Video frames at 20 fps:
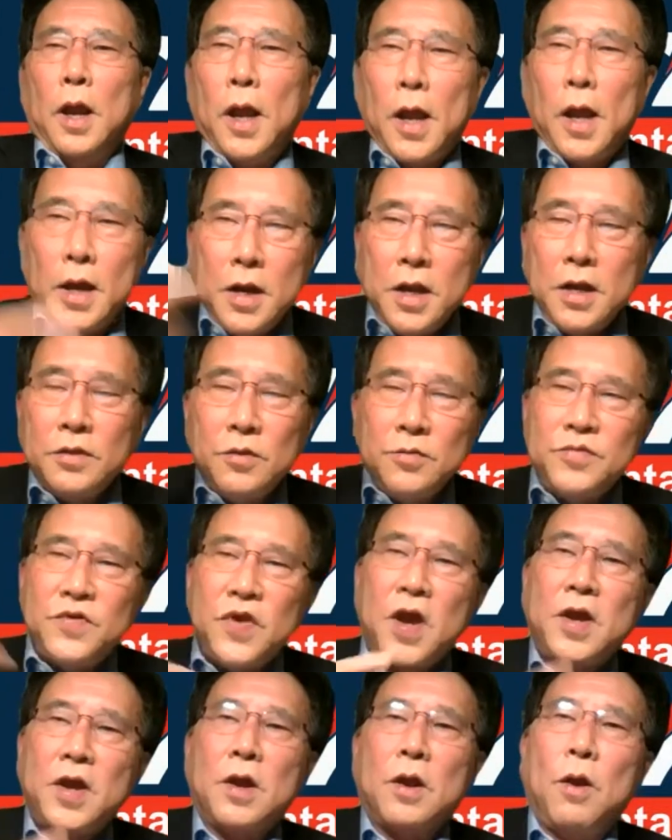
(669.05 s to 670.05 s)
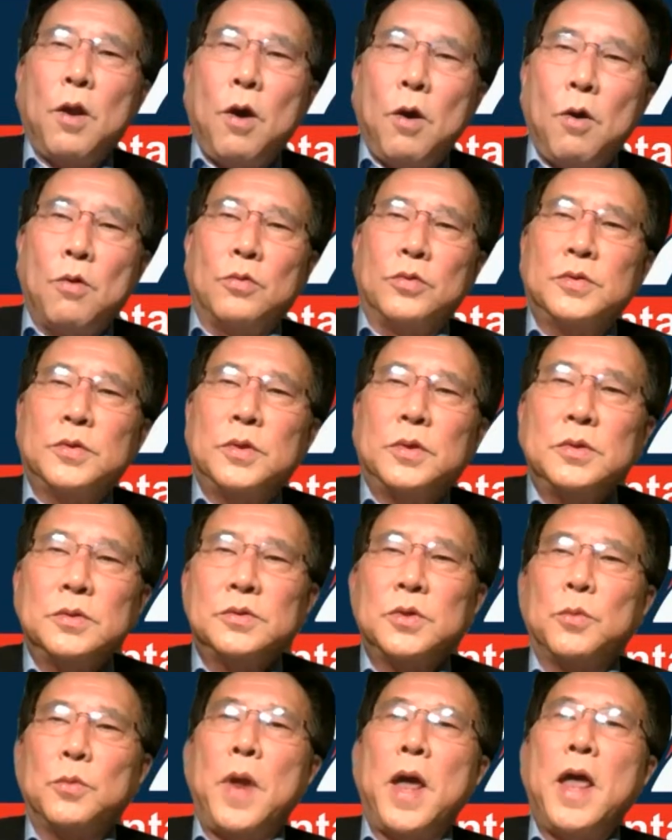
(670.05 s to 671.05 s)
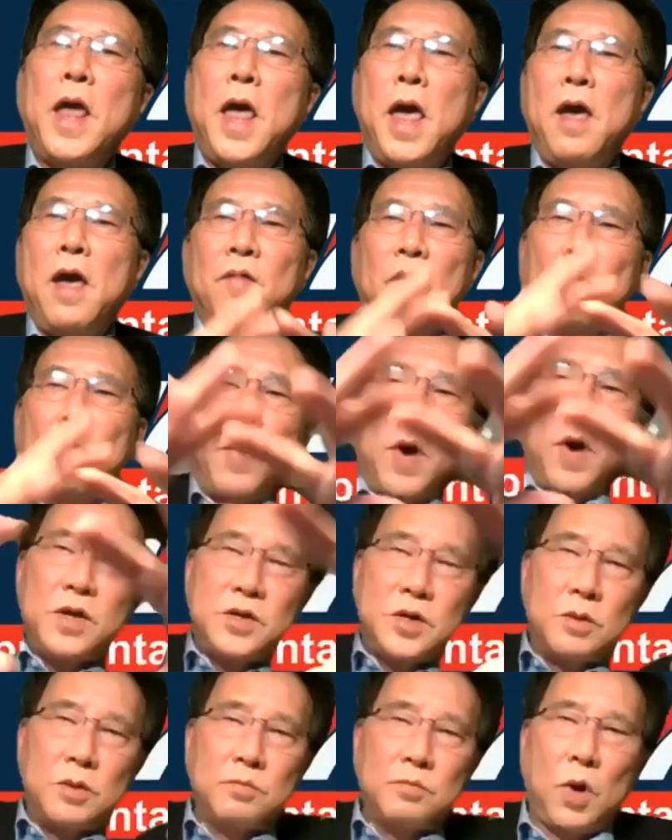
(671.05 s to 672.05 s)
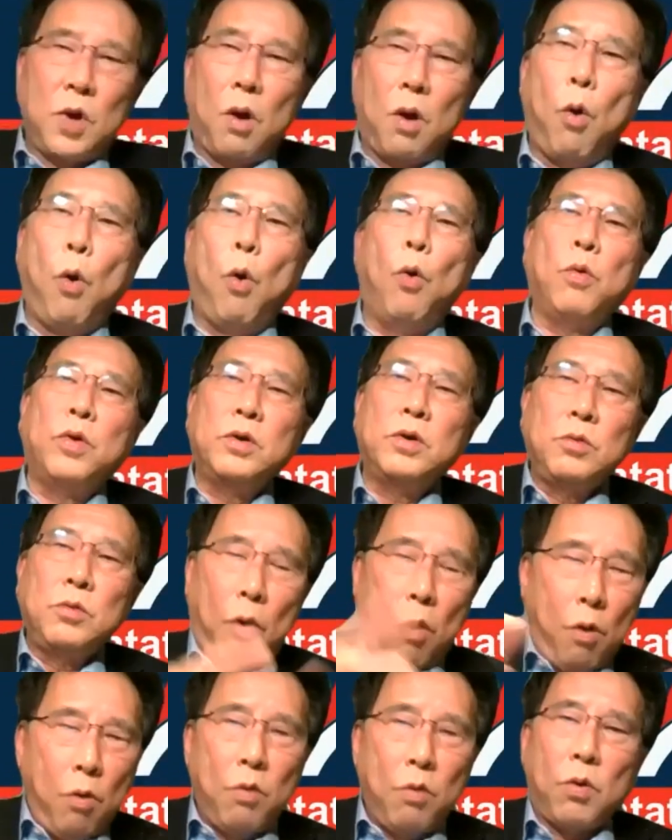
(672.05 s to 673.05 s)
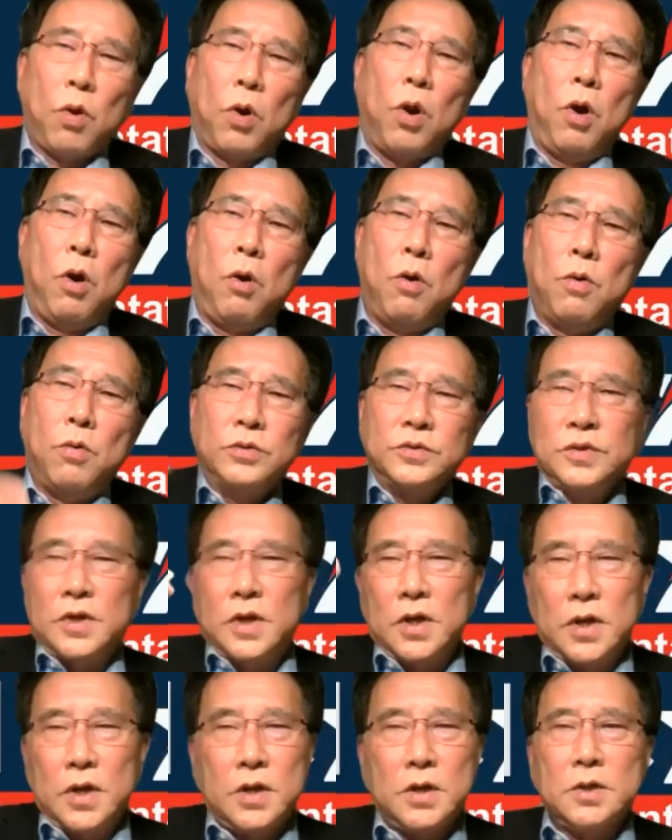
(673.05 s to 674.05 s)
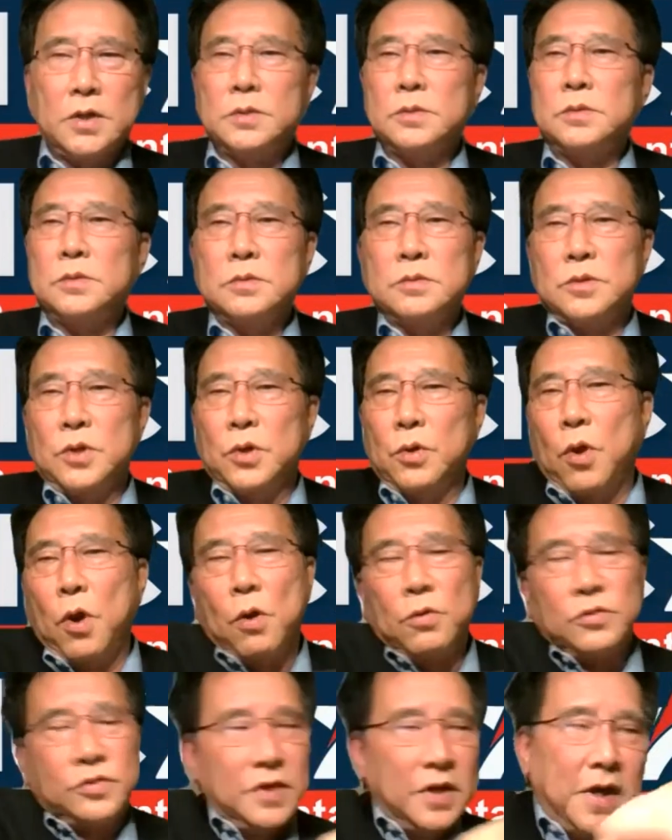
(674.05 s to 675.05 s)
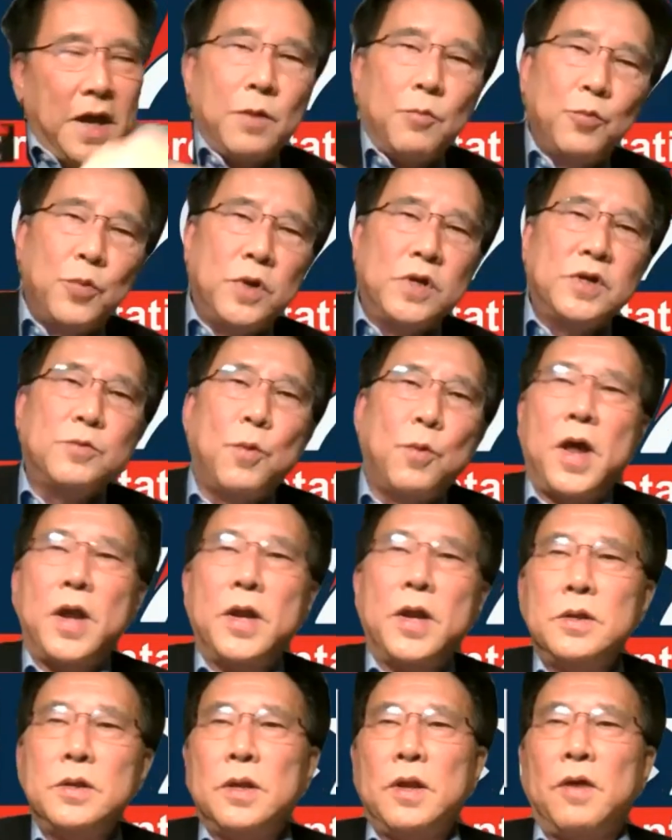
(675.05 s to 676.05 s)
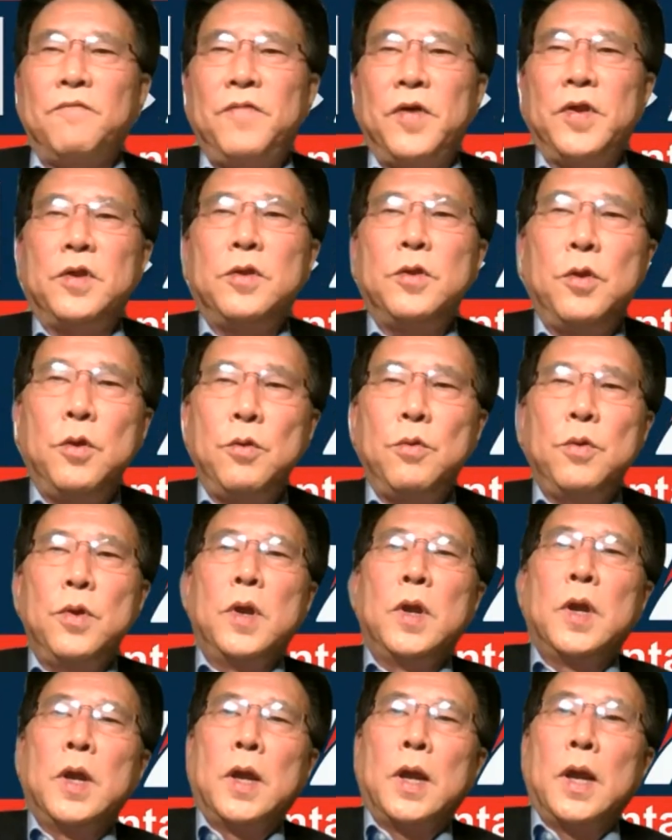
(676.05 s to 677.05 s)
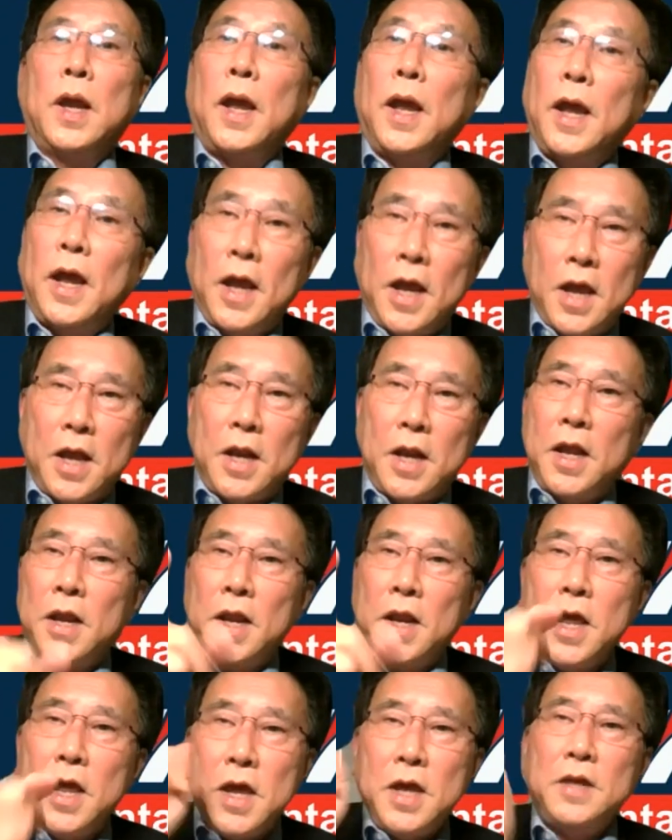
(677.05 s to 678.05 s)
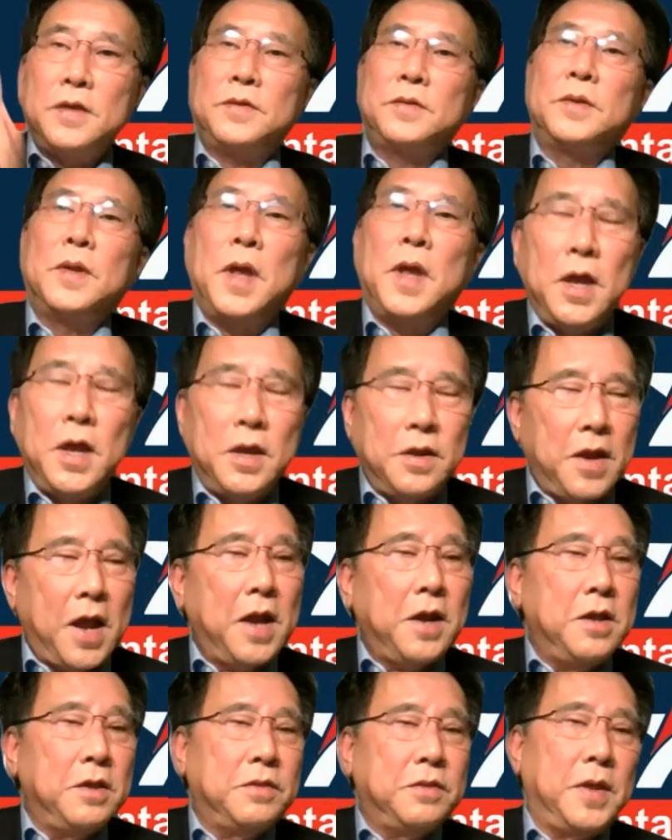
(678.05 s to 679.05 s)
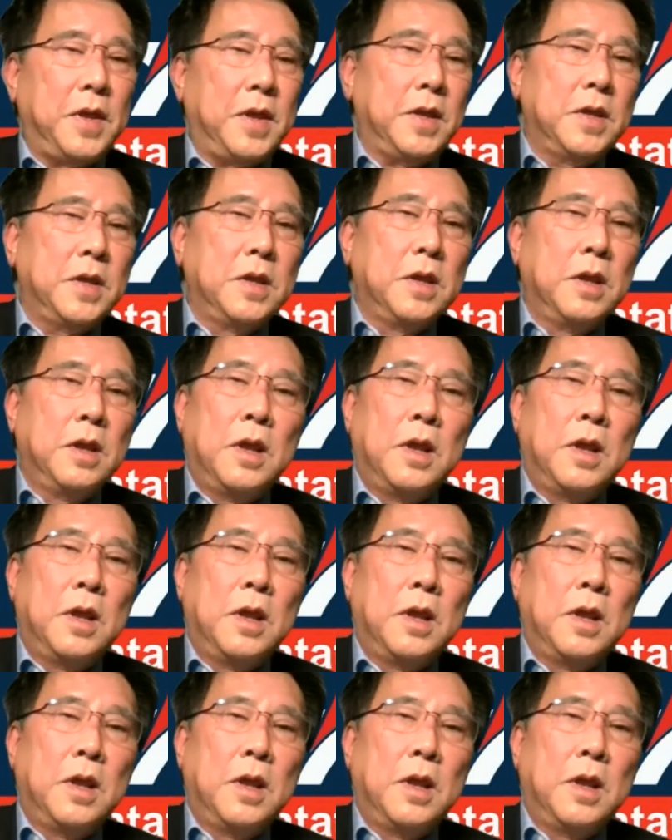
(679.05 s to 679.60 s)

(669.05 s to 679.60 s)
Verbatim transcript: and need to change clothes. So they have a bunch of old old clothes, and um, you go select which one that fit you. And then here's here another thing.